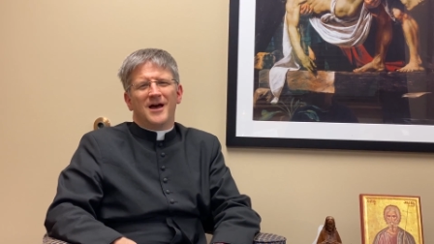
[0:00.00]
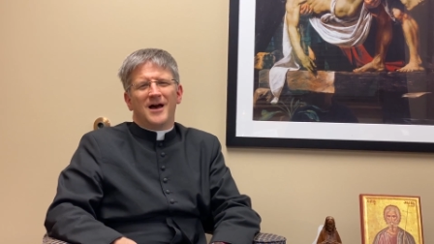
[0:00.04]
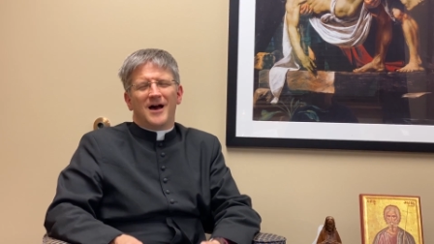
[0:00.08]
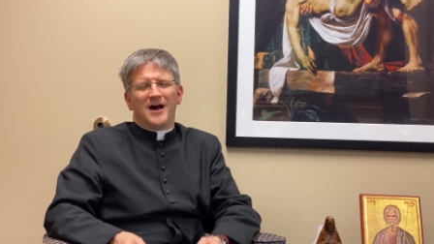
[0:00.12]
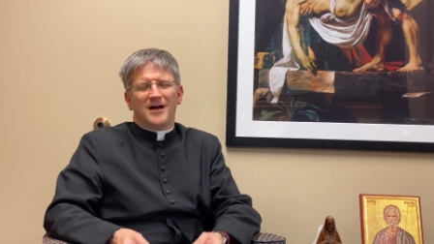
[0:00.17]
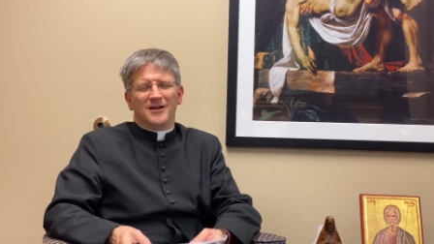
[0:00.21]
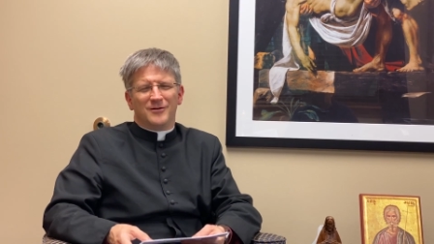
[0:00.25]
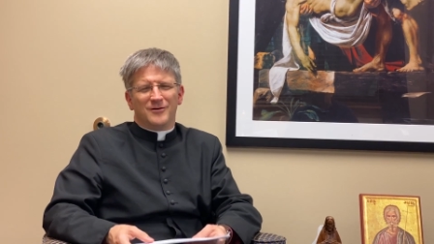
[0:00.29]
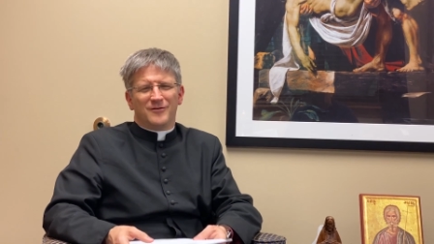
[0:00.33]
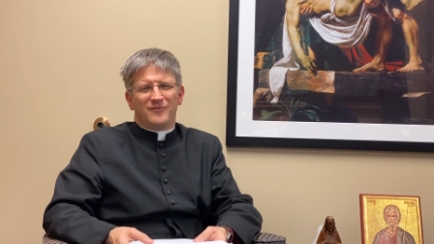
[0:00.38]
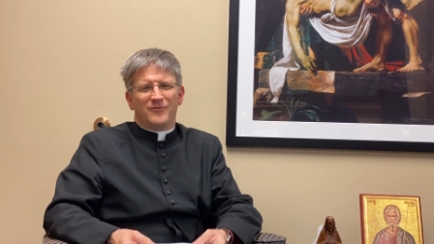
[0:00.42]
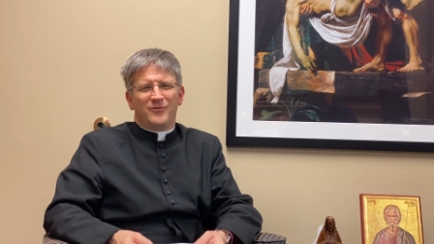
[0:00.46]
I
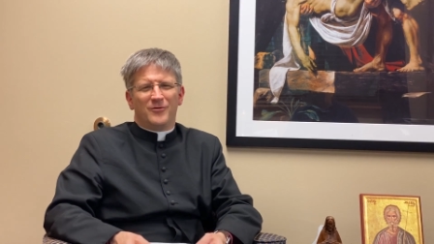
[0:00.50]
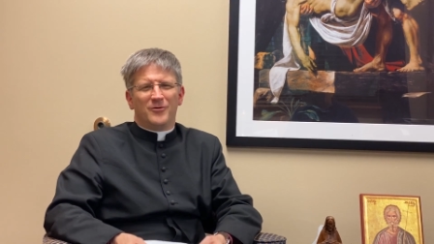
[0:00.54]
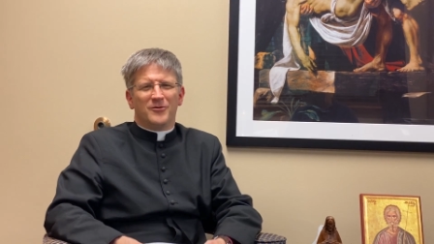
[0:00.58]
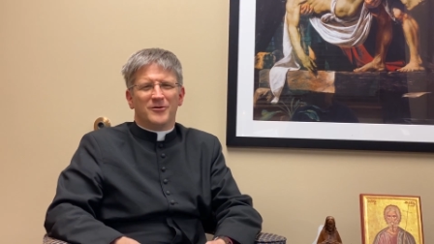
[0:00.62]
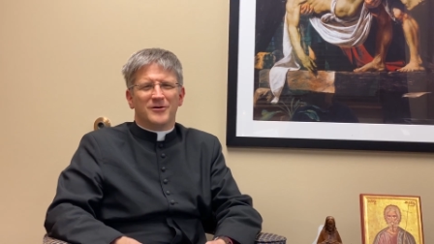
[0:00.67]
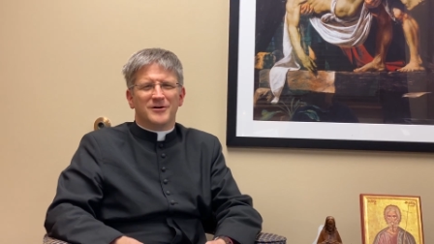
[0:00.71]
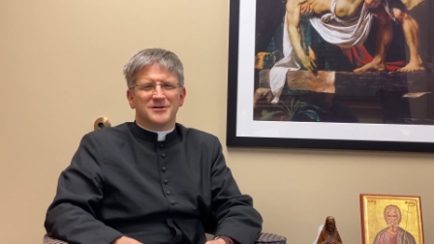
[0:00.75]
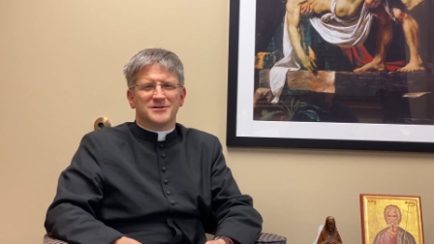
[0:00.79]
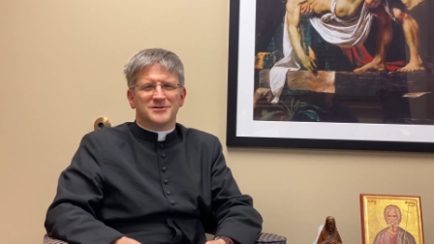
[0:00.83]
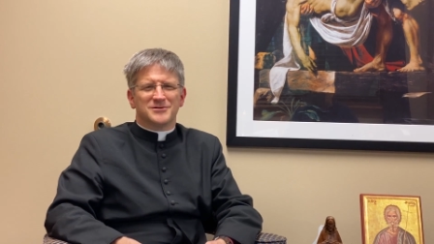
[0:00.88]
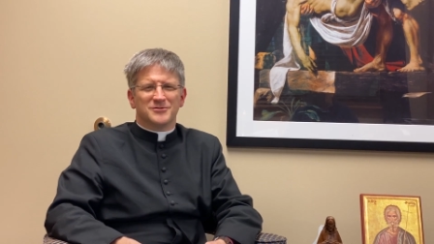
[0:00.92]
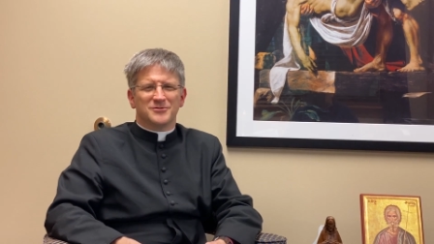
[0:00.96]
look
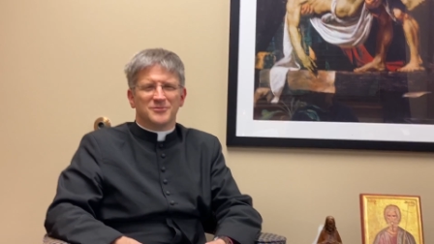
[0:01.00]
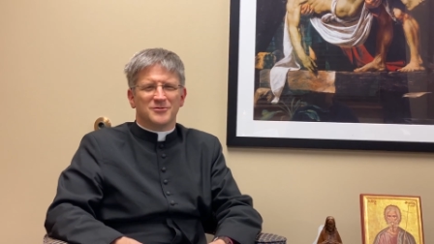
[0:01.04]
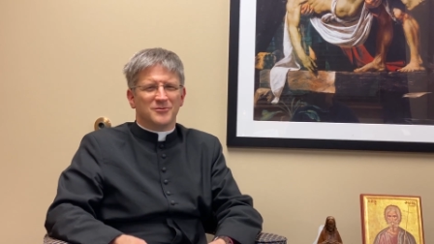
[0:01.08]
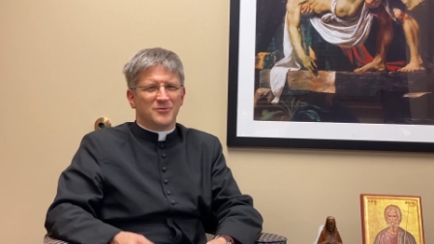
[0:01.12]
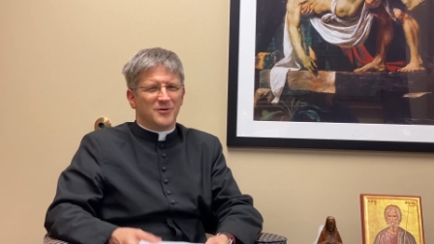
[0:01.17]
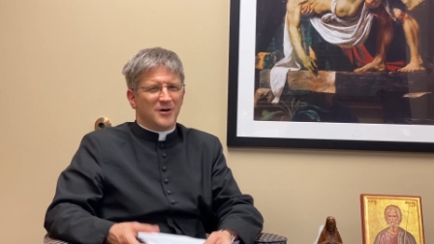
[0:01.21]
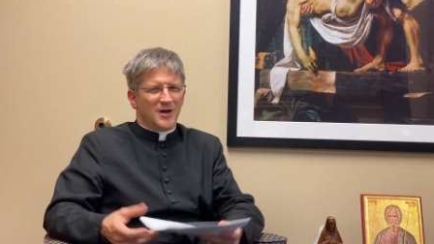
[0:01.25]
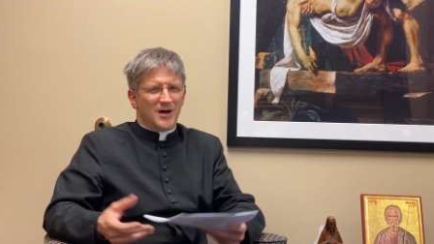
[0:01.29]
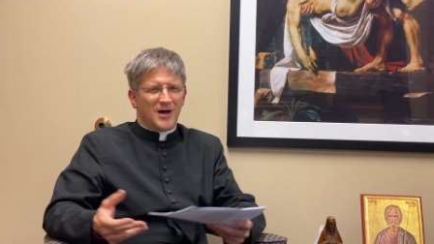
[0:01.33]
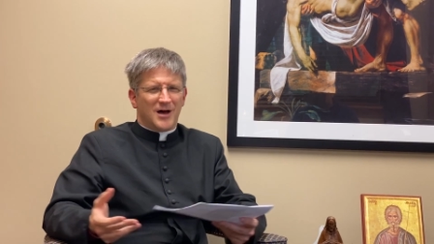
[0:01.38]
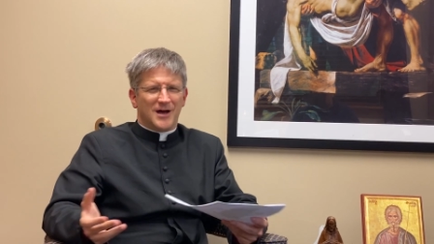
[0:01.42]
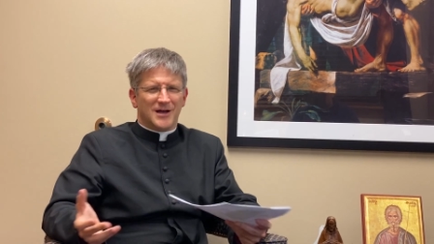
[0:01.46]
forward to,
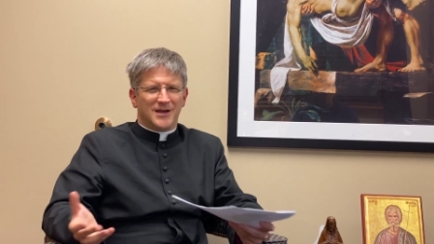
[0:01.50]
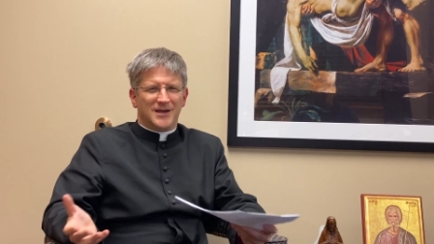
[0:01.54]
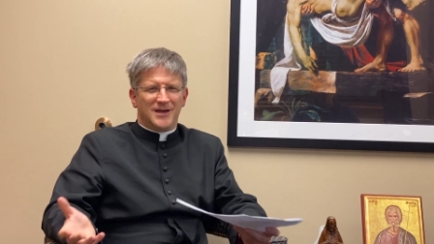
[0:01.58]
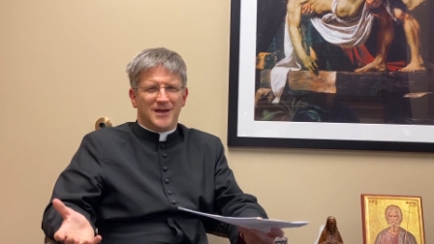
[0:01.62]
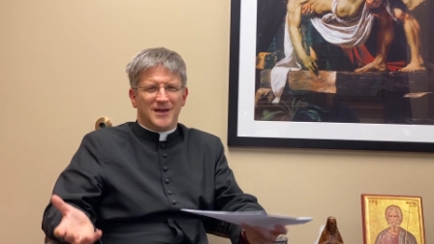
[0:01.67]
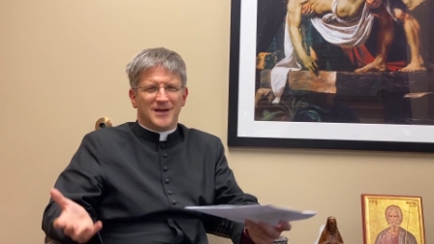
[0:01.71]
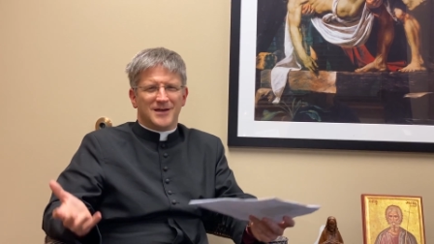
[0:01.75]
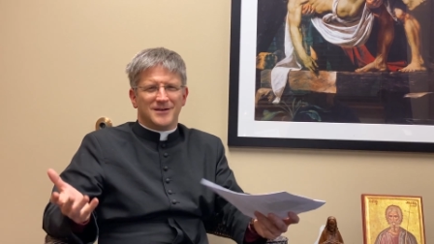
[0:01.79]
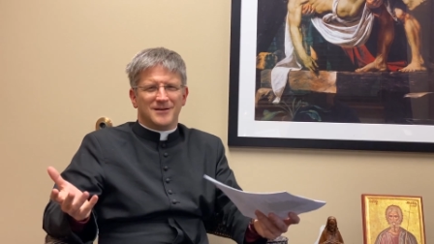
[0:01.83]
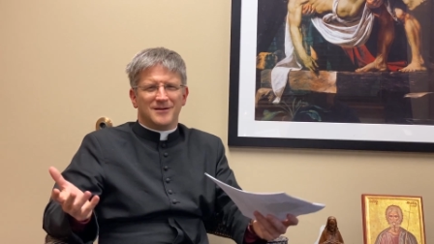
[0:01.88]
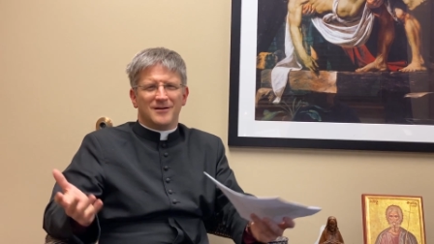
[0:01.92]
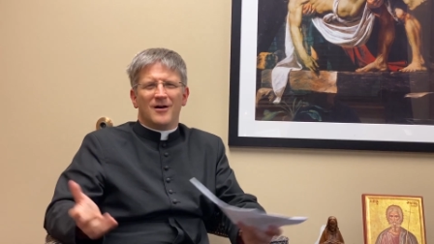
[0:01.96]

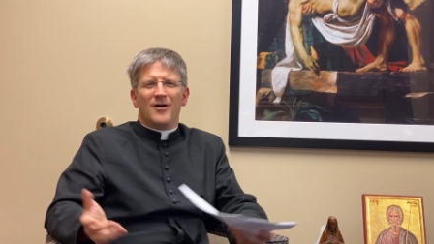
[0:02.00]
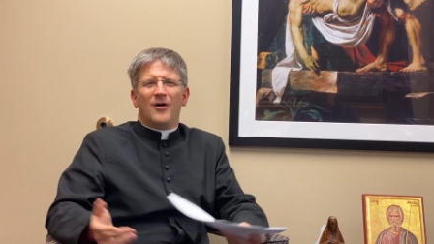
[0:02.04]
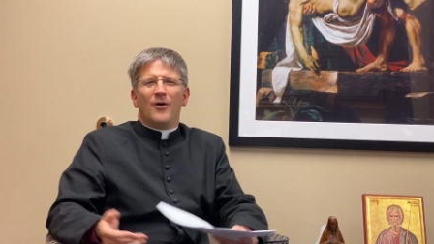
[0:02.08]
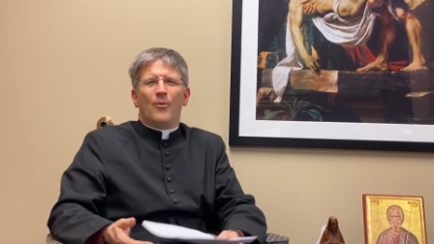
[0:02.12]
again,